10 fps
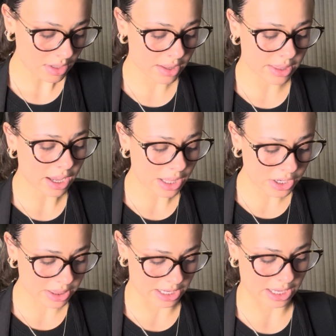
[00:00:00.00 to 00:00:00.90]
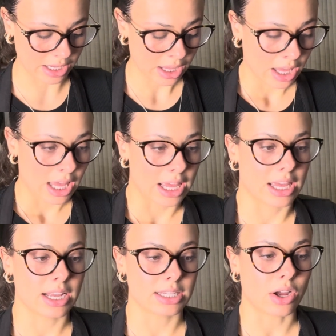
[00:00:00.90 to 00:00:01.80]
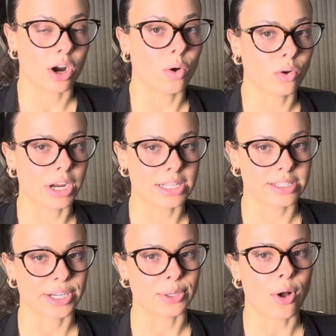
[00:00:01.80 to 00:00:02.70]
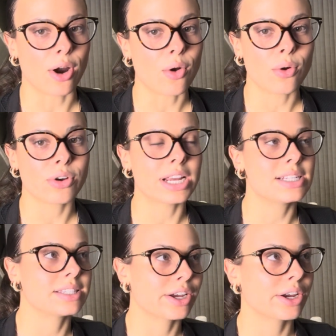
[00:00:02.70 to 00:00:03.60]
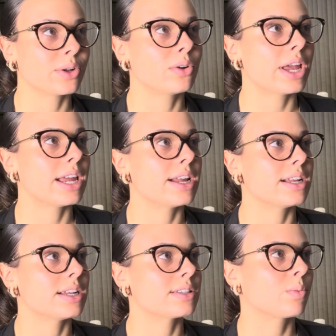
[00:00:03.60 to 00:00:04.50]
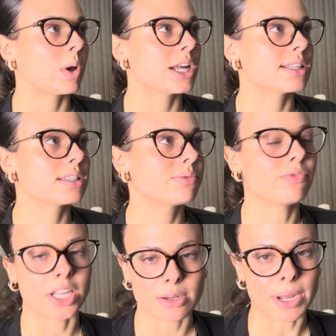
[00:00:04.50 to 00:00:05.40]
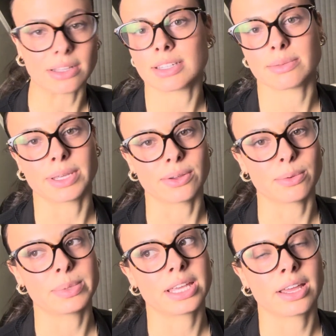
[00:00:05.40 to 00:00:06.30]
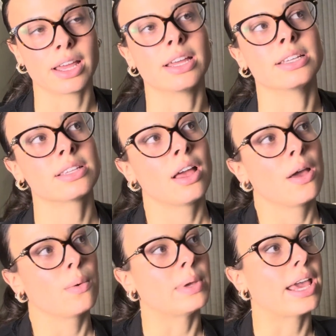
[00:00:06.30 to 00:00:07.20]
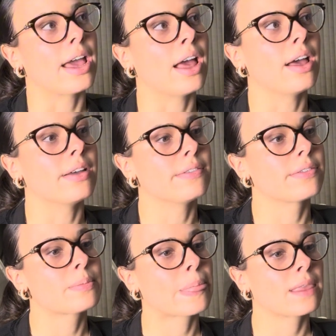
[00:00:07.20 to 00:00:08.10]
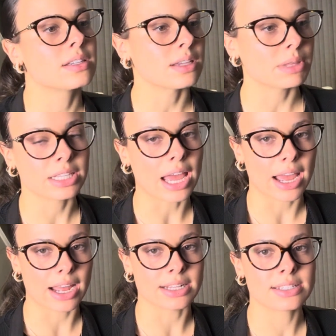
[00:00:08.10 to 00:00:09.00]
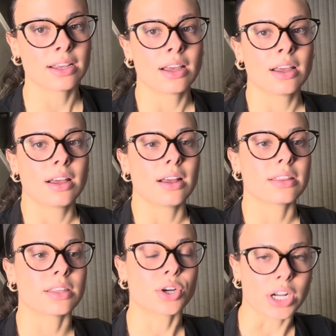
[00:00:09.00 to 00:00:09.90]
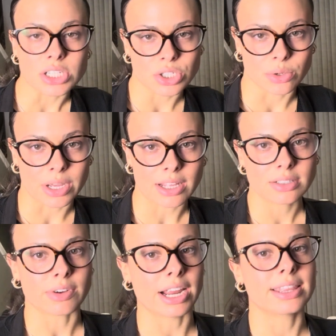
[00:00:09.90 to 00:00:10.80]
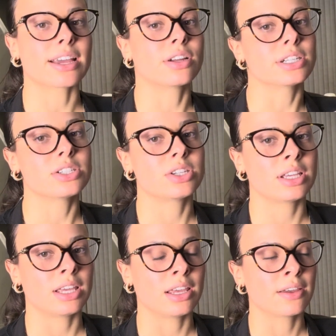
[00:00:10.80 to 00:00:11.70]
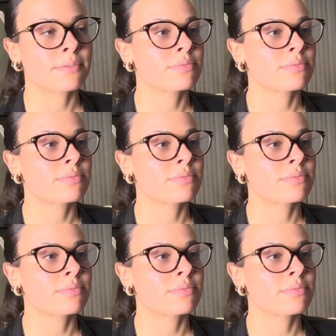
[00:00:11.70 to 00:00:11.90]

The other thing is our whole grain cereal. Our whole grain cereal is what's fun about this meal because we have something that adds the crunch to it, right? That crunchy